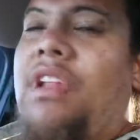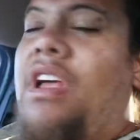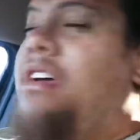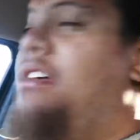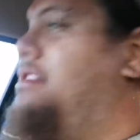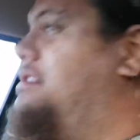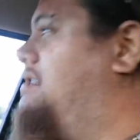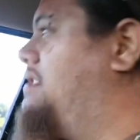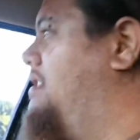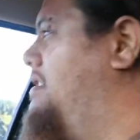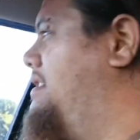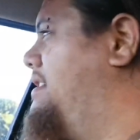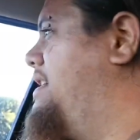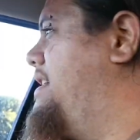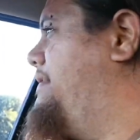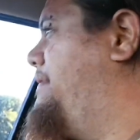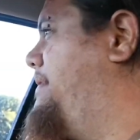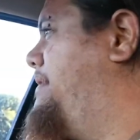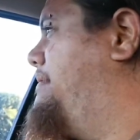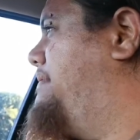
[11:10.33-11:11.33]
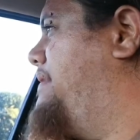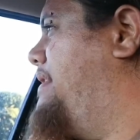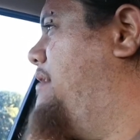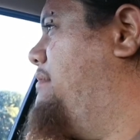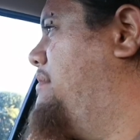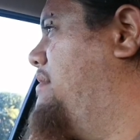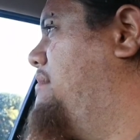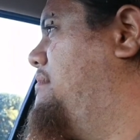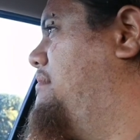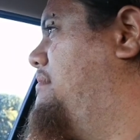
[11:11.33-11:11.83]
Solid effort
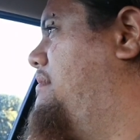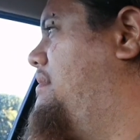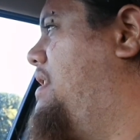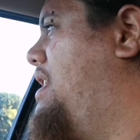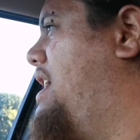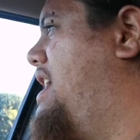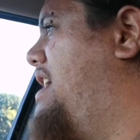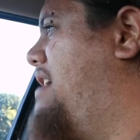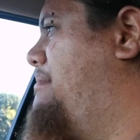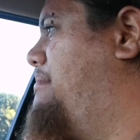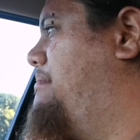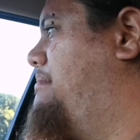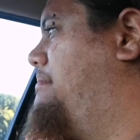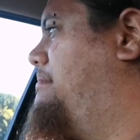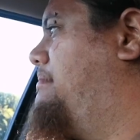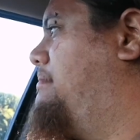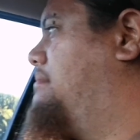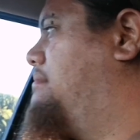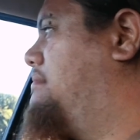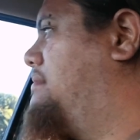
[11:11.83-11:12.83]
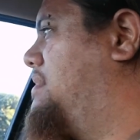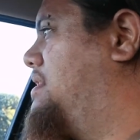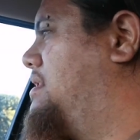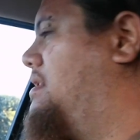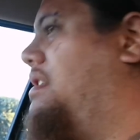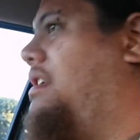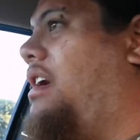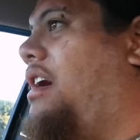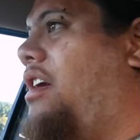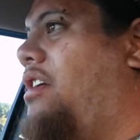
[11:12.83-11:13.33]
from him. I
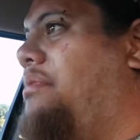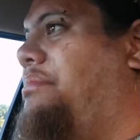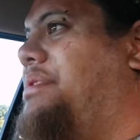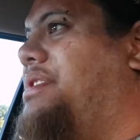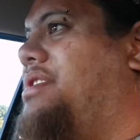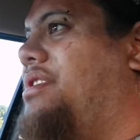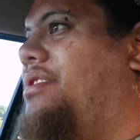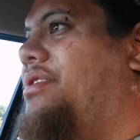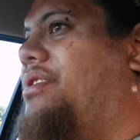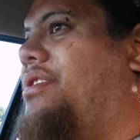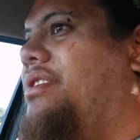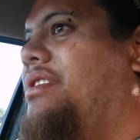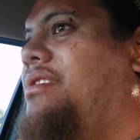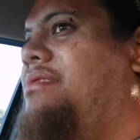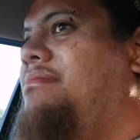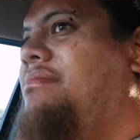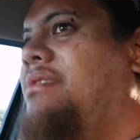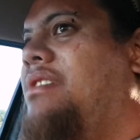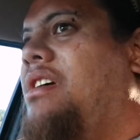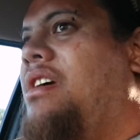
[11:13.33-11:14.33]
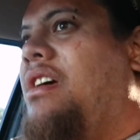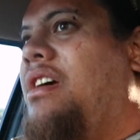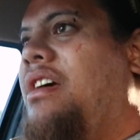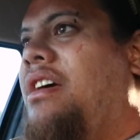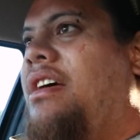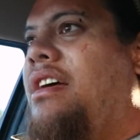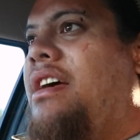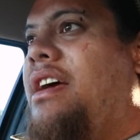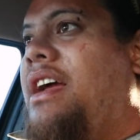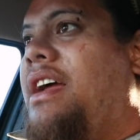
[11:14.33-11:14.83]
hope he's all good.
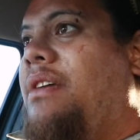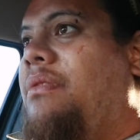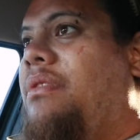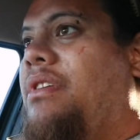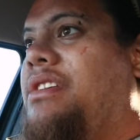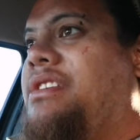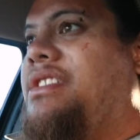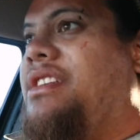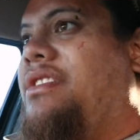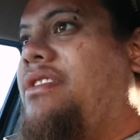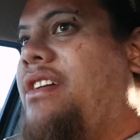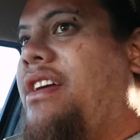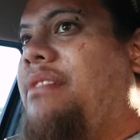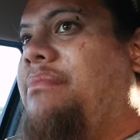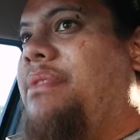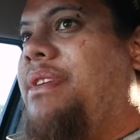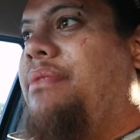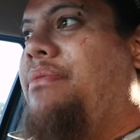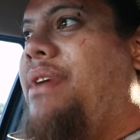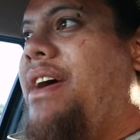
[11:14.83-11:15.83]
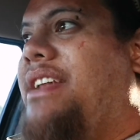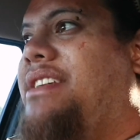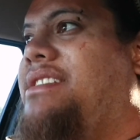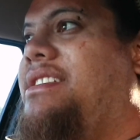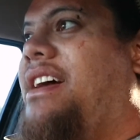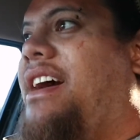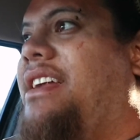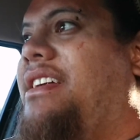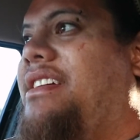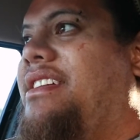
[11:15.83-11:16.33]
He was incredibly wedged
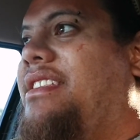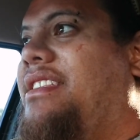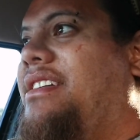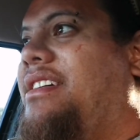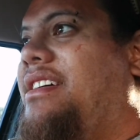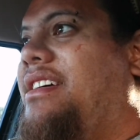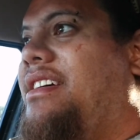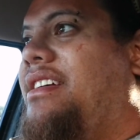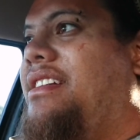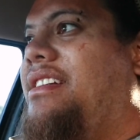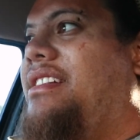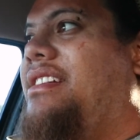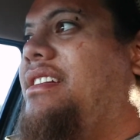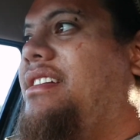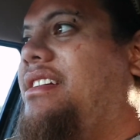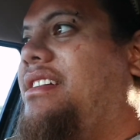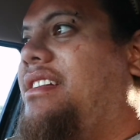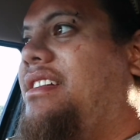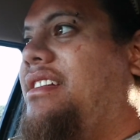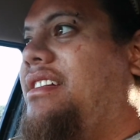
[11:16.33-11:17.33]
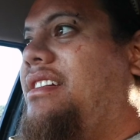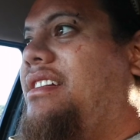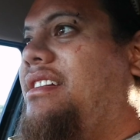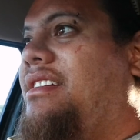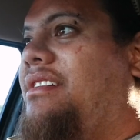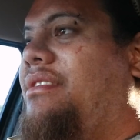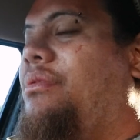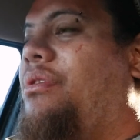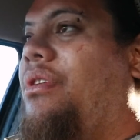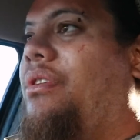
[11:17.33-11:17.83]
under the,
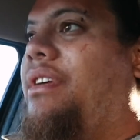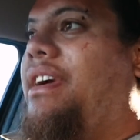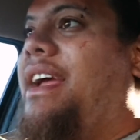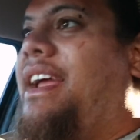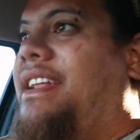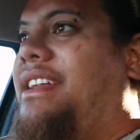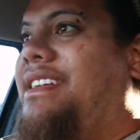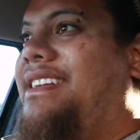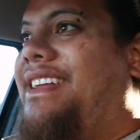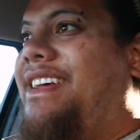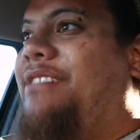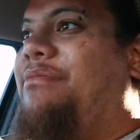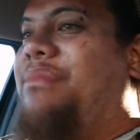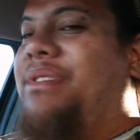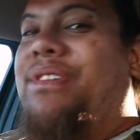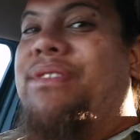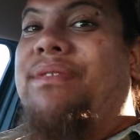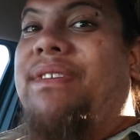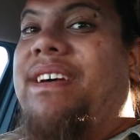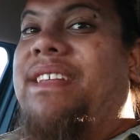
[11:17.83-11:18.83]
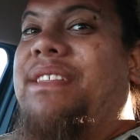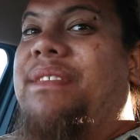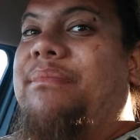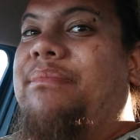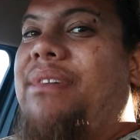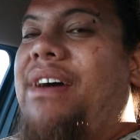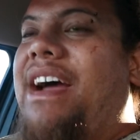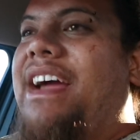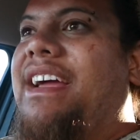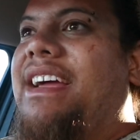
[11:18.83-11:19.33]
well, in between the
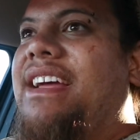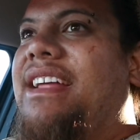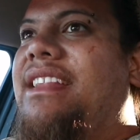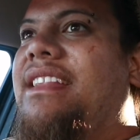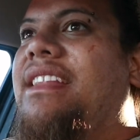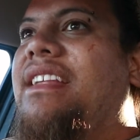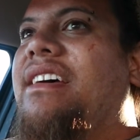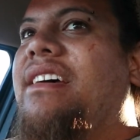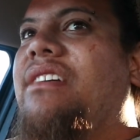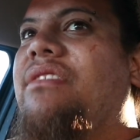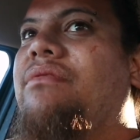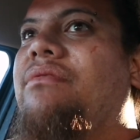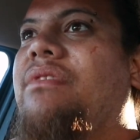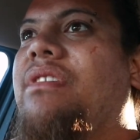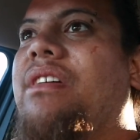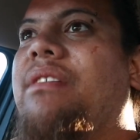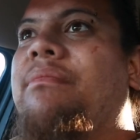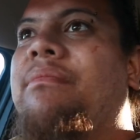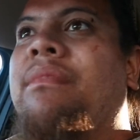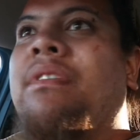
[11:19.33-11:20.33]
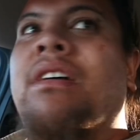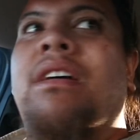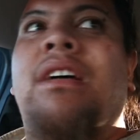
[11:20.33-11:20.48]
brake and the rim.